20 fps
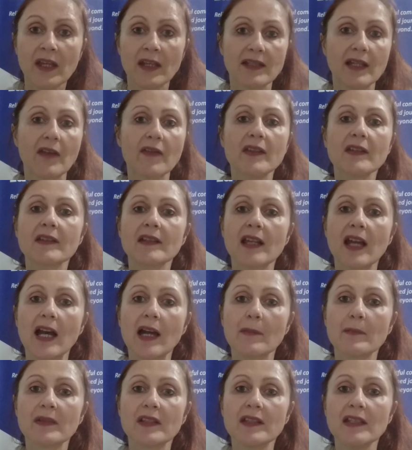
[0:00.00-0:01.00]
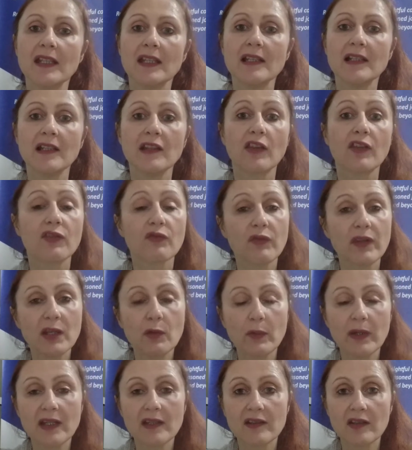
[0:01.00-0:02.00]
Now, this comes nearly 3
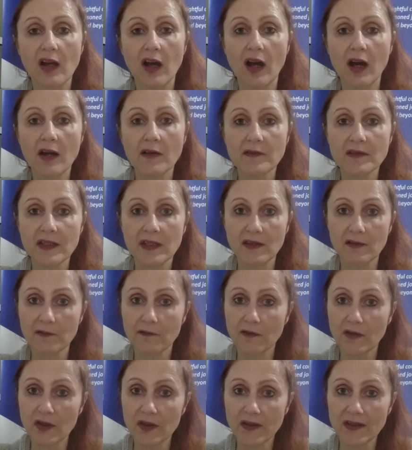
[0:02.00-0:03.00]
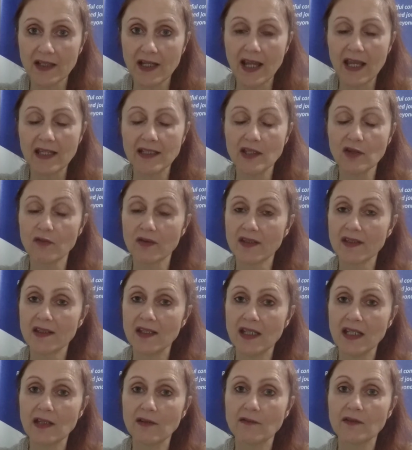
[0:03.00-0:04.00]
weeks after the First Lady
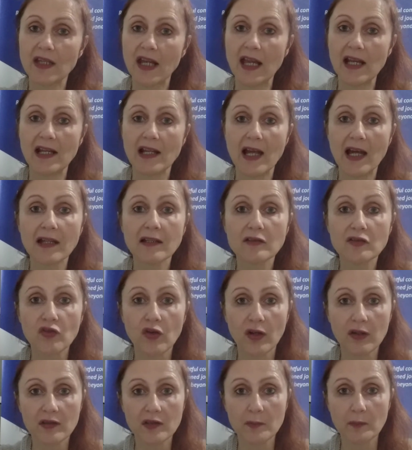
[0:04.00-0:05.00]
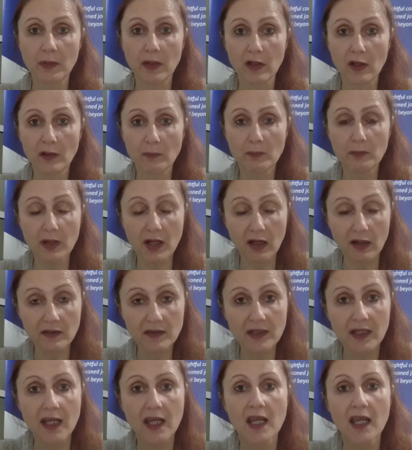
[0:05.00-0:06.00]
received a lung transplant.